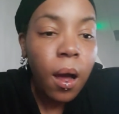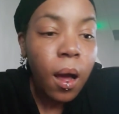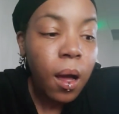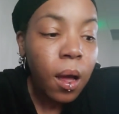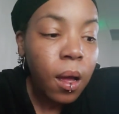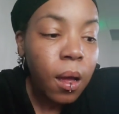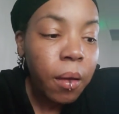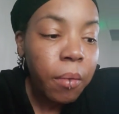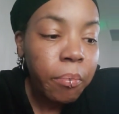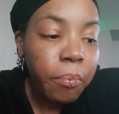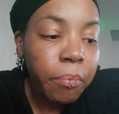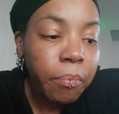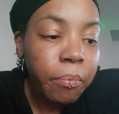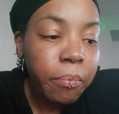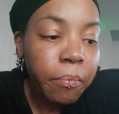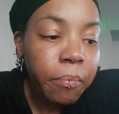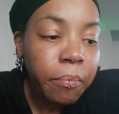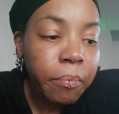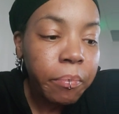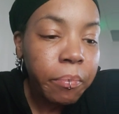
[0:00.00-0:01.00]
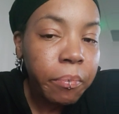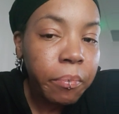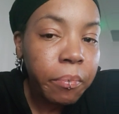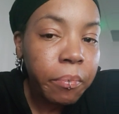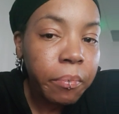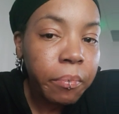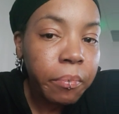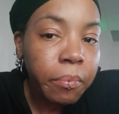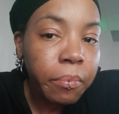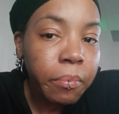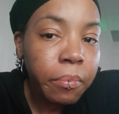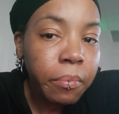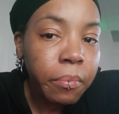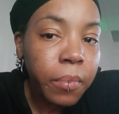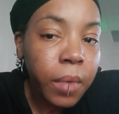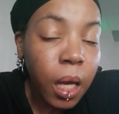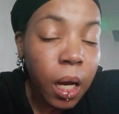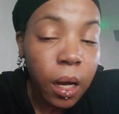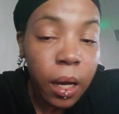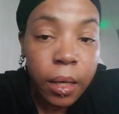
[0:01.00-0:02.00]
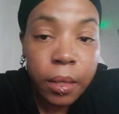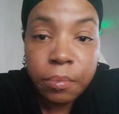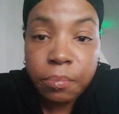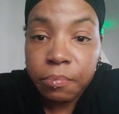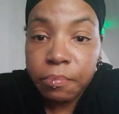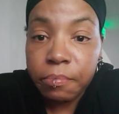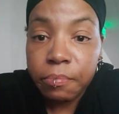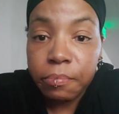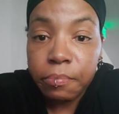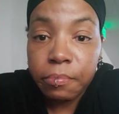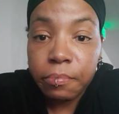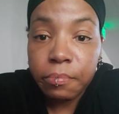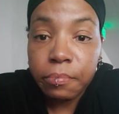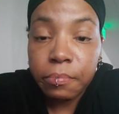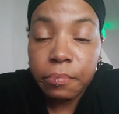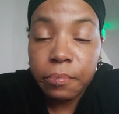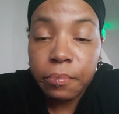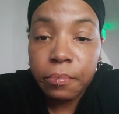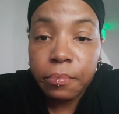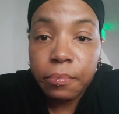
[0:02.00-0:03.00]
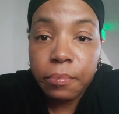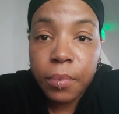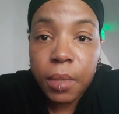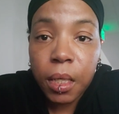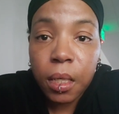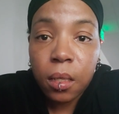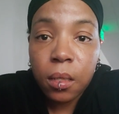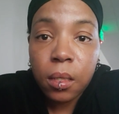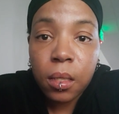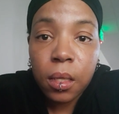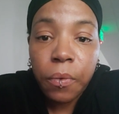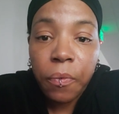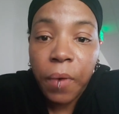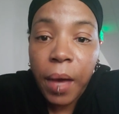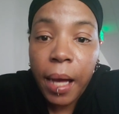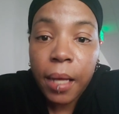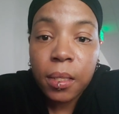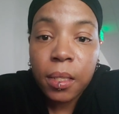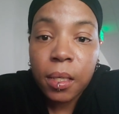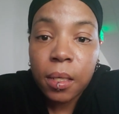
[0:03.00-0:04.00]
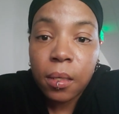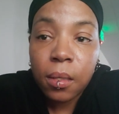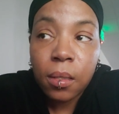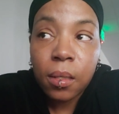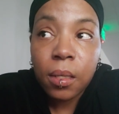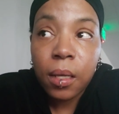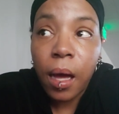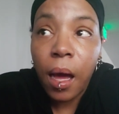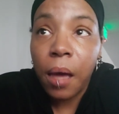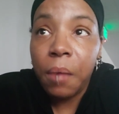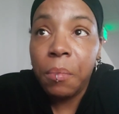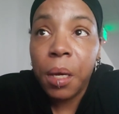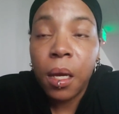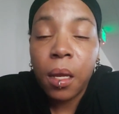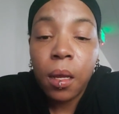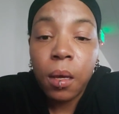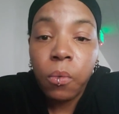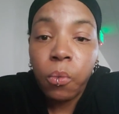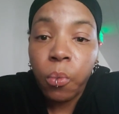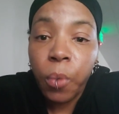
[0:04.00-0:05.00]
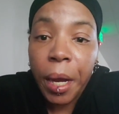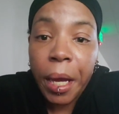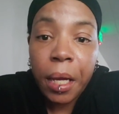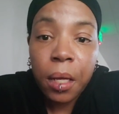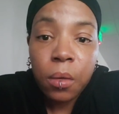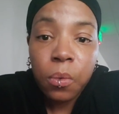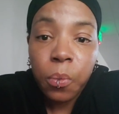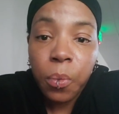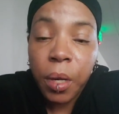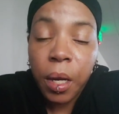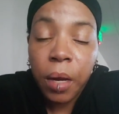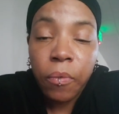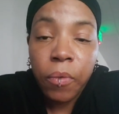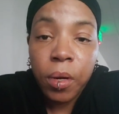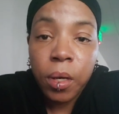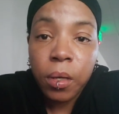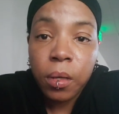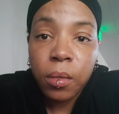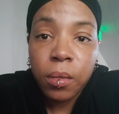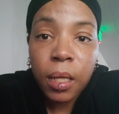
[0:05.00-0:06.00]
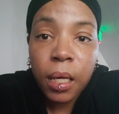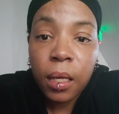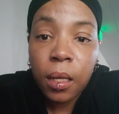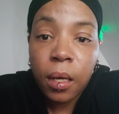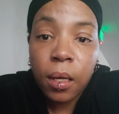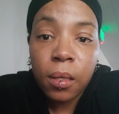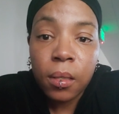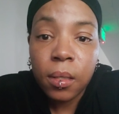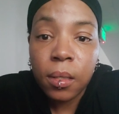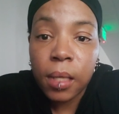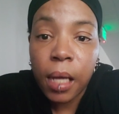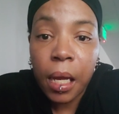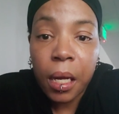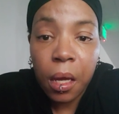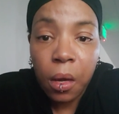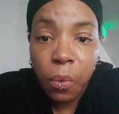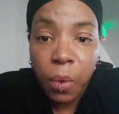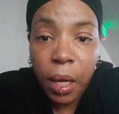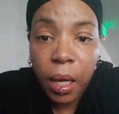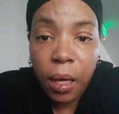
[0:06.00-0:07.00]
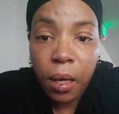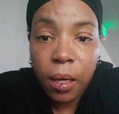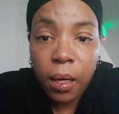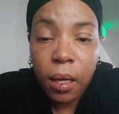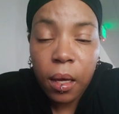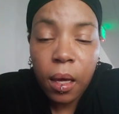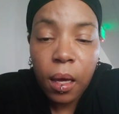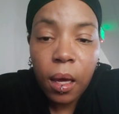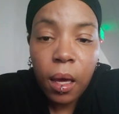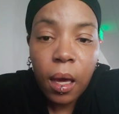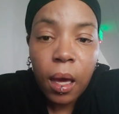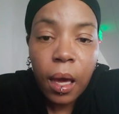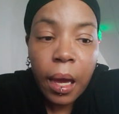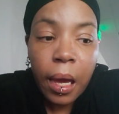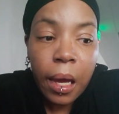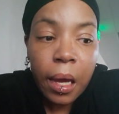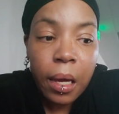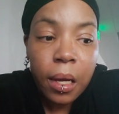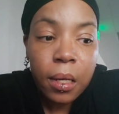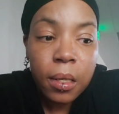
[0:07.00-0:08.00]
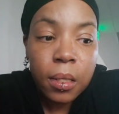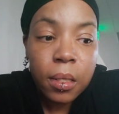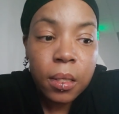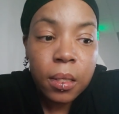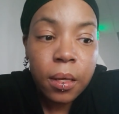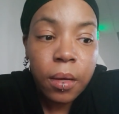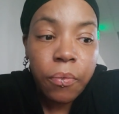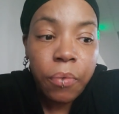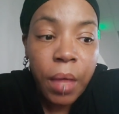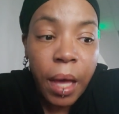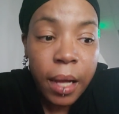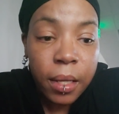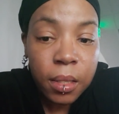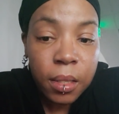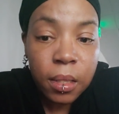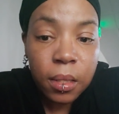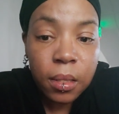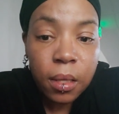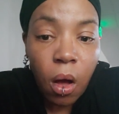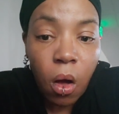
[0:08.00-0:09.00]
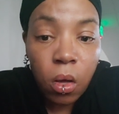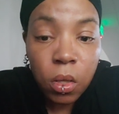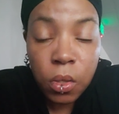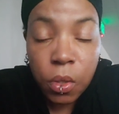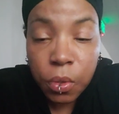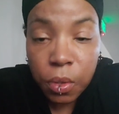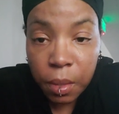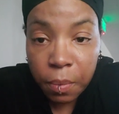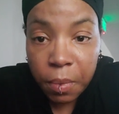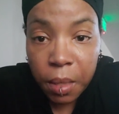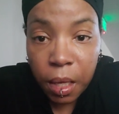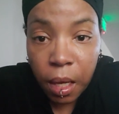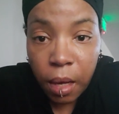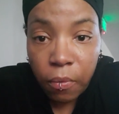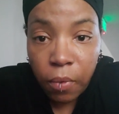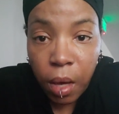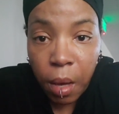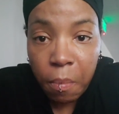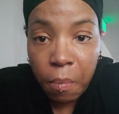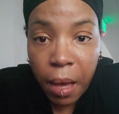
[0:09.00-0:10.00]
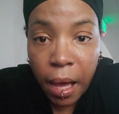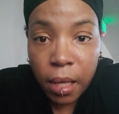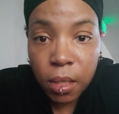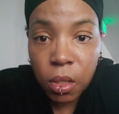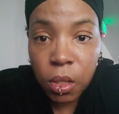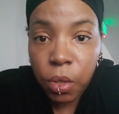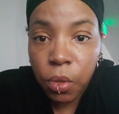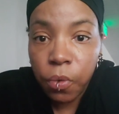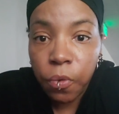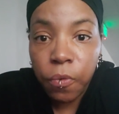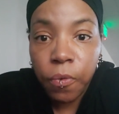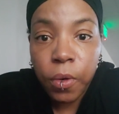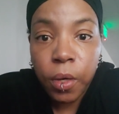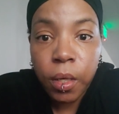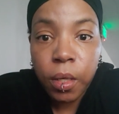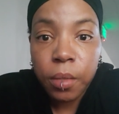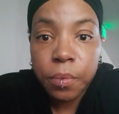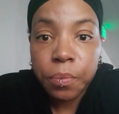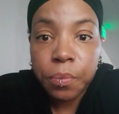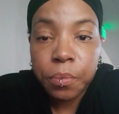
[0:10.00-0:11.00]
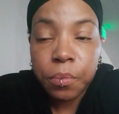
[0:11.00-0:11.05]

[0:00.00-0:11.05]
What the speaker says: Um, I, because the fact is, I'm gonna write whatever it is anyway, and that's also something I've come back to for